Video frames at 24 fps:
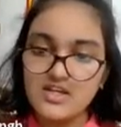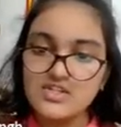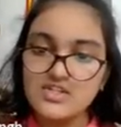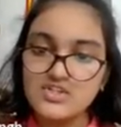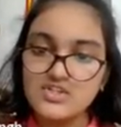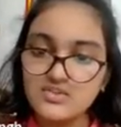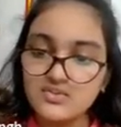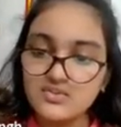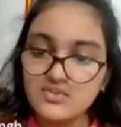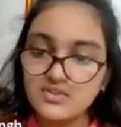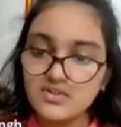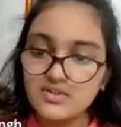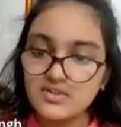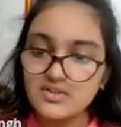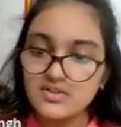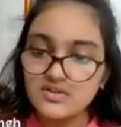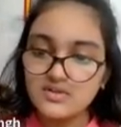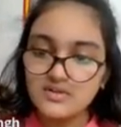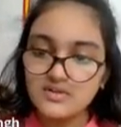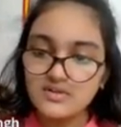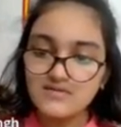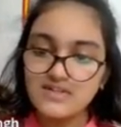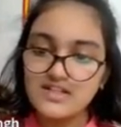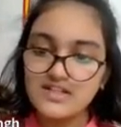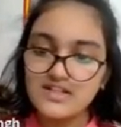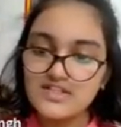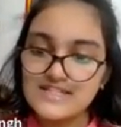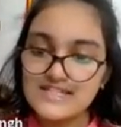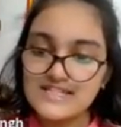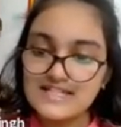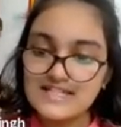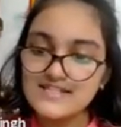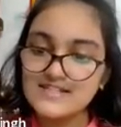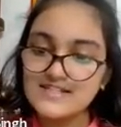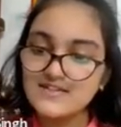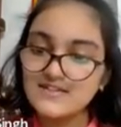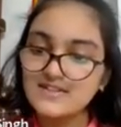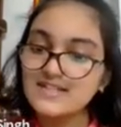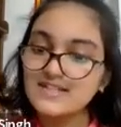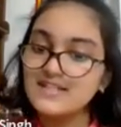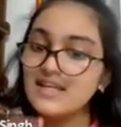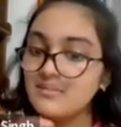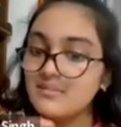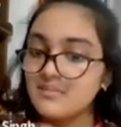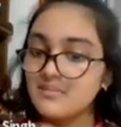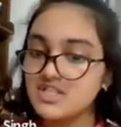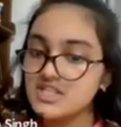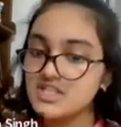So we'll just insert the
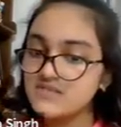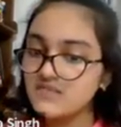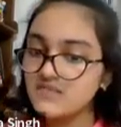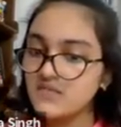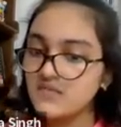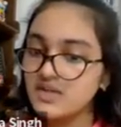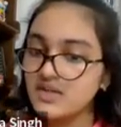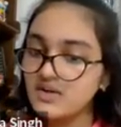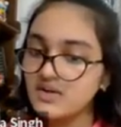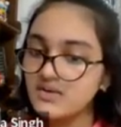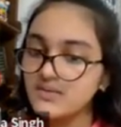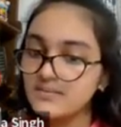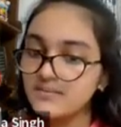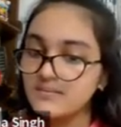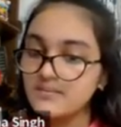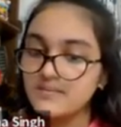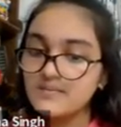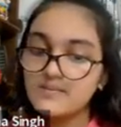images for now,